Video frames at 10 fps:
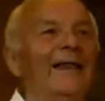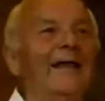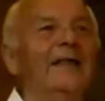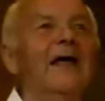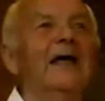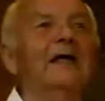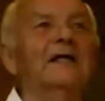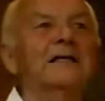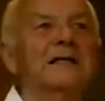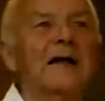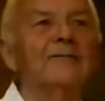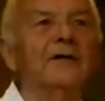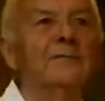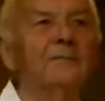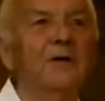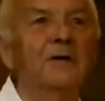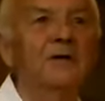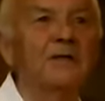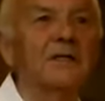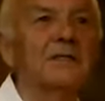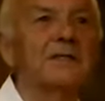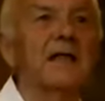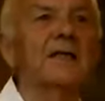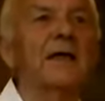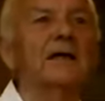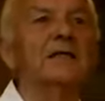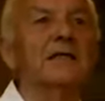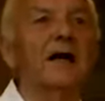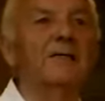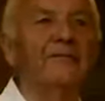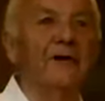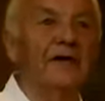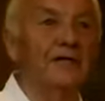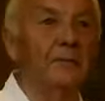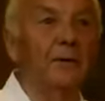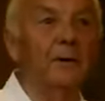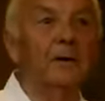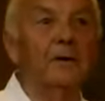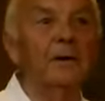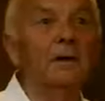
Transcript: And then they can discover computers, and then they can start Facebook.